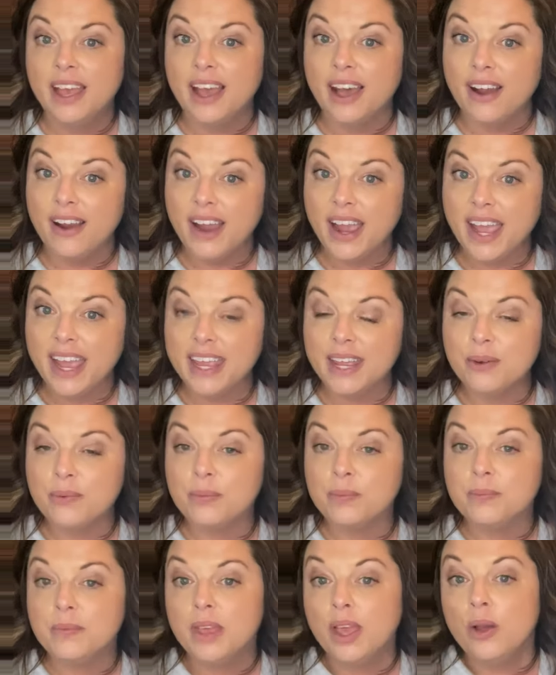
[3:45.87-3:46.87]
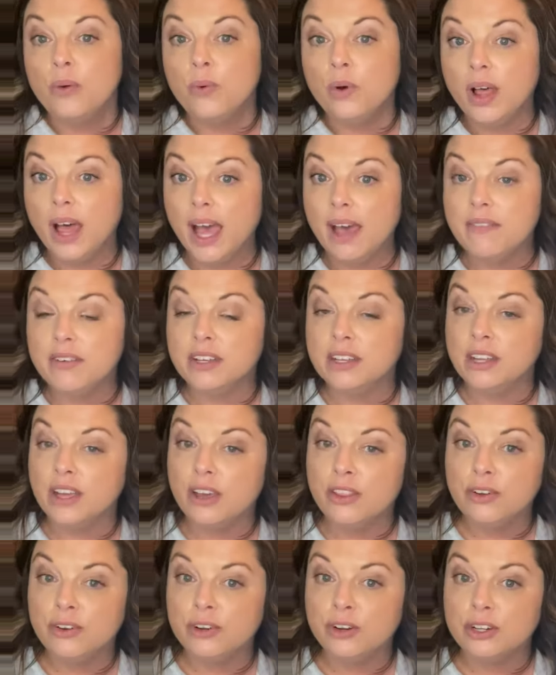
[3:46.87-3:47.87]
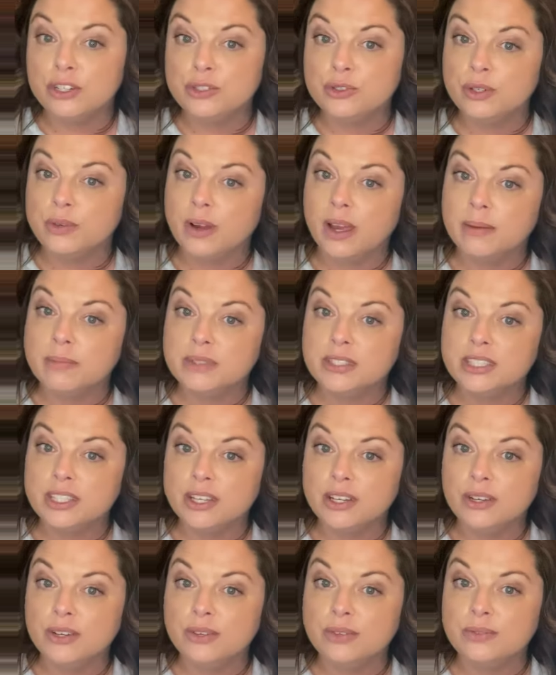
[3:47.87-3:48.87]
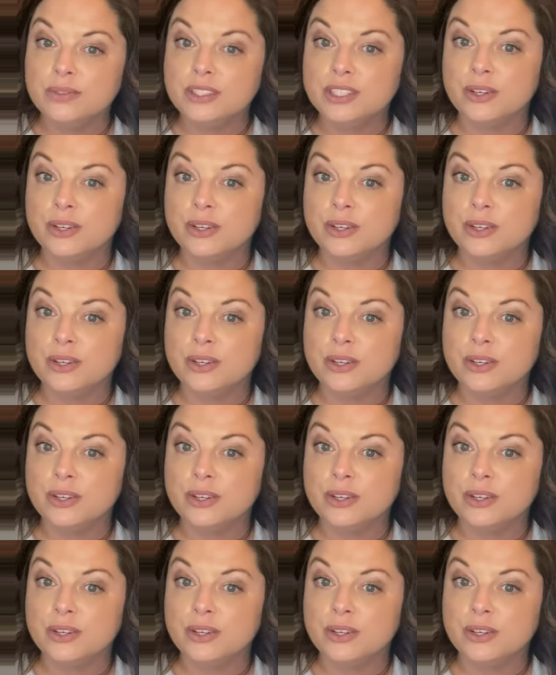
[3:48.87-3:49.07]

All right. We'll have another nursery rhyme soon,